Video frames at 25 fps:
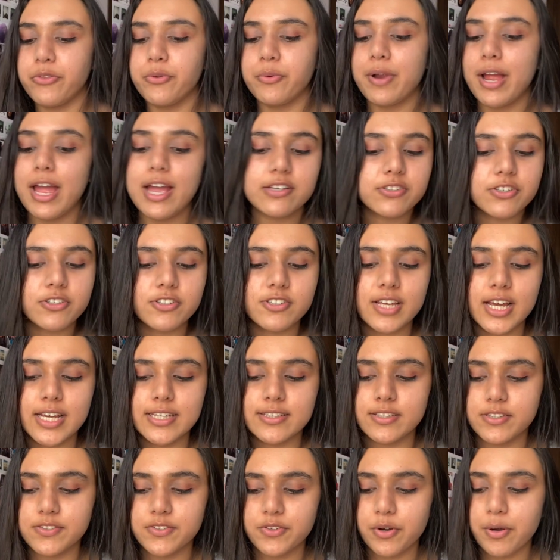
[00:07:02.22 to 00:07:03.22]
through
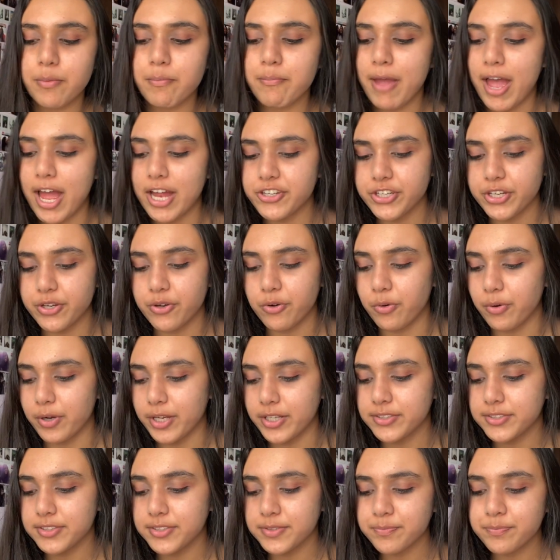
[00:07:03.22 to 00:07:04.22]
exercises or magic
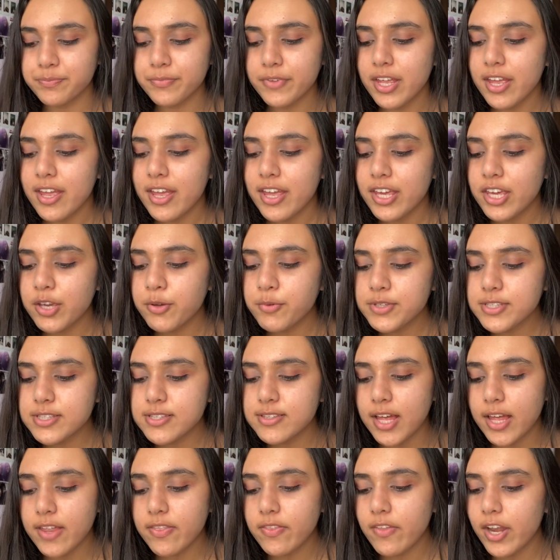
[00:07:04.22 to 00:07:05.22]
oils. It was
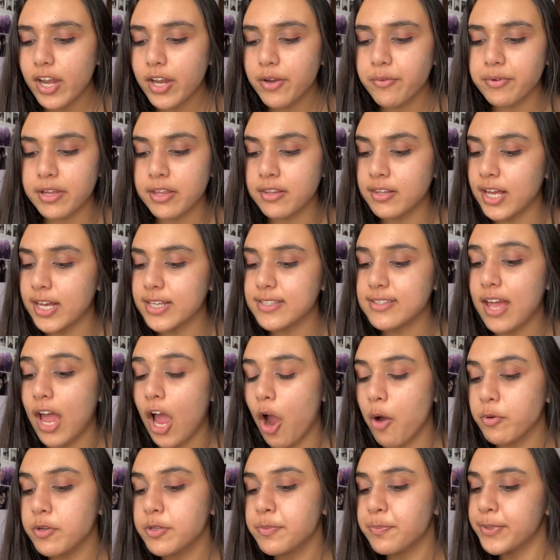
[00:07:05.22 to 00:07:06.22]
then that I realized
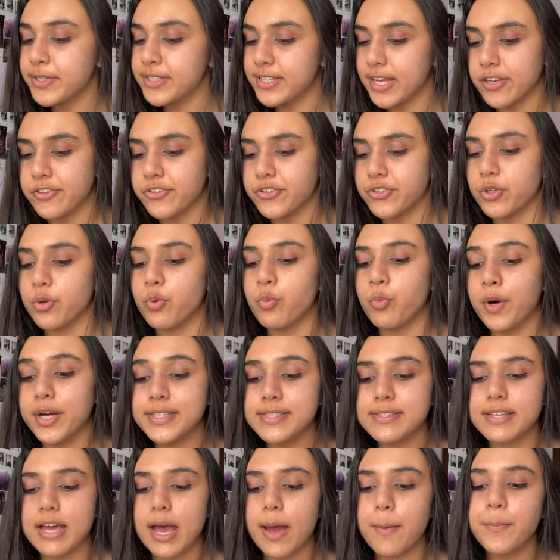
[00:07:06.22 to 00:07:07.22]
how much potential
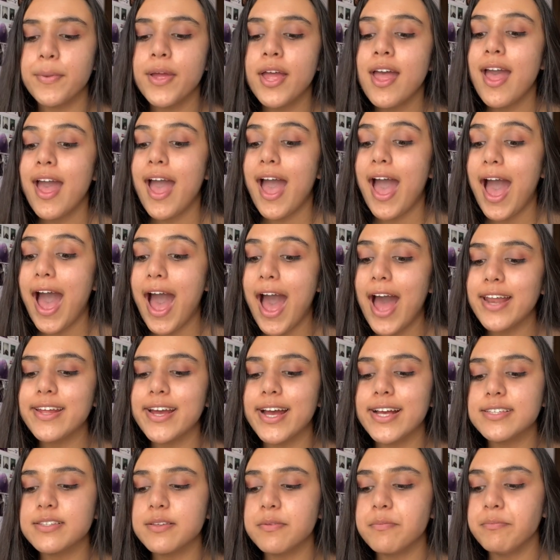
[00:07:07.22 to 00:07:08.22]
WhatsApp had
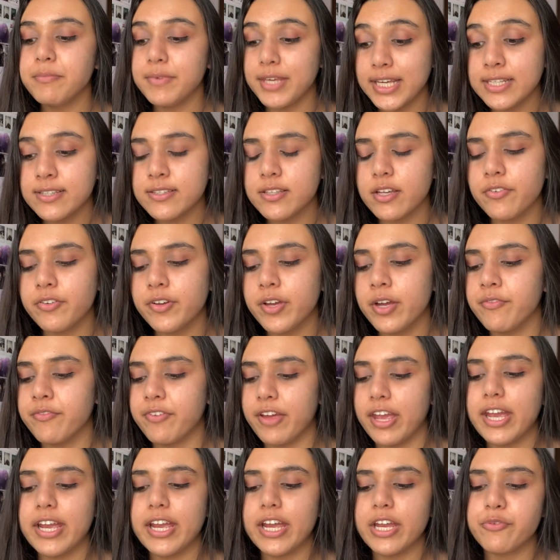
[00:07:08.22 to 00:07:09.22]
as a means of
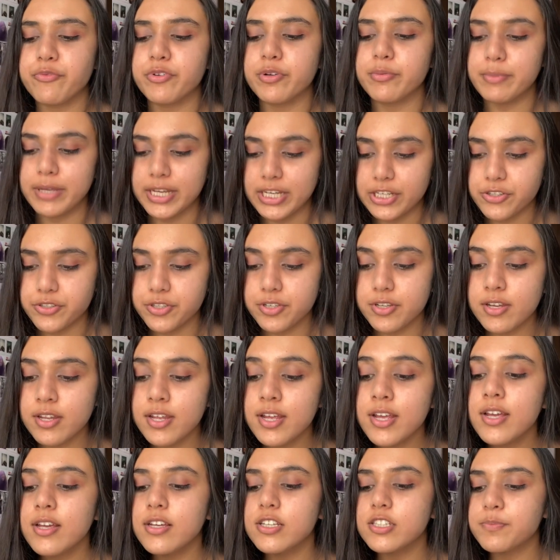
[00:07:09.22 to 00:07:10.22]
conveying information,
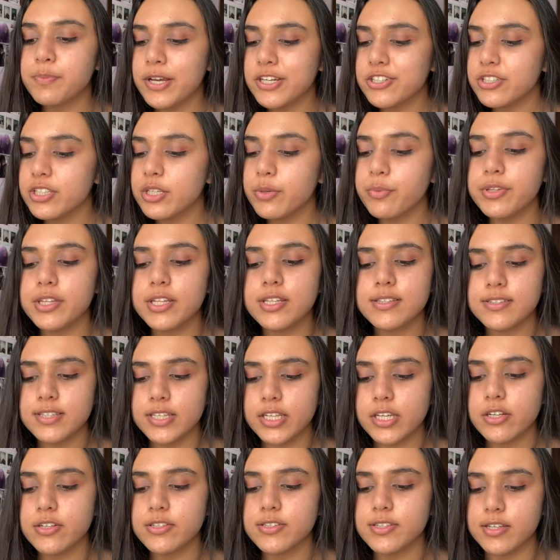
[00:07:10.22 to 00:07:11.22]
especially within
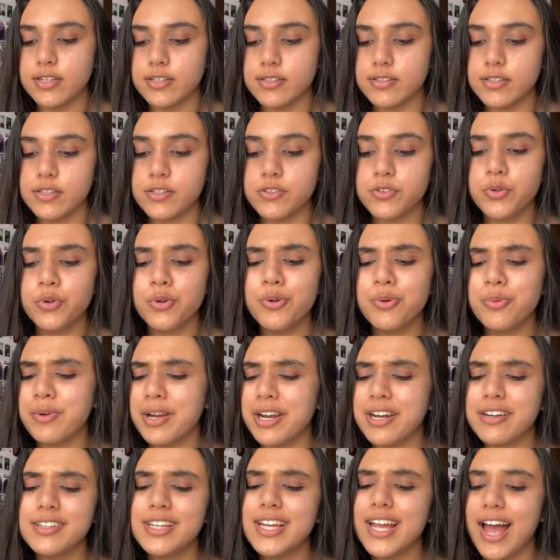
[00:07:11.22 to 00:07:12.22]
senior citizens who
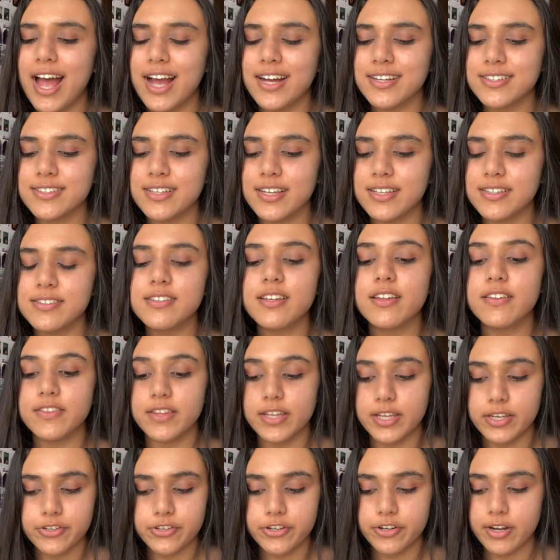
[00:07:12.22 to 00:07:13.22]
rarely accessed
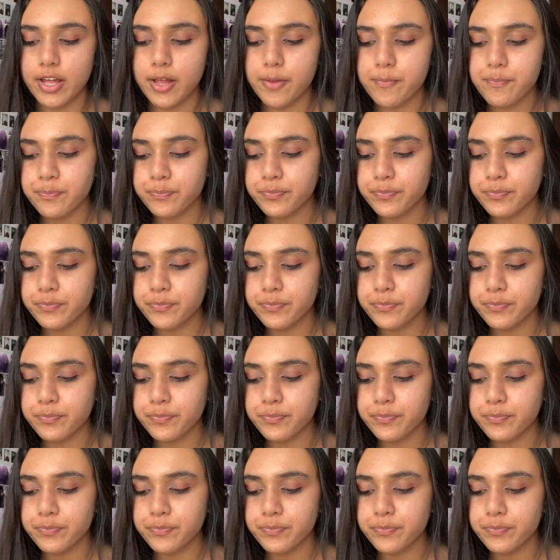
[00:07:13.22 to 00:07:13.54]
the internet.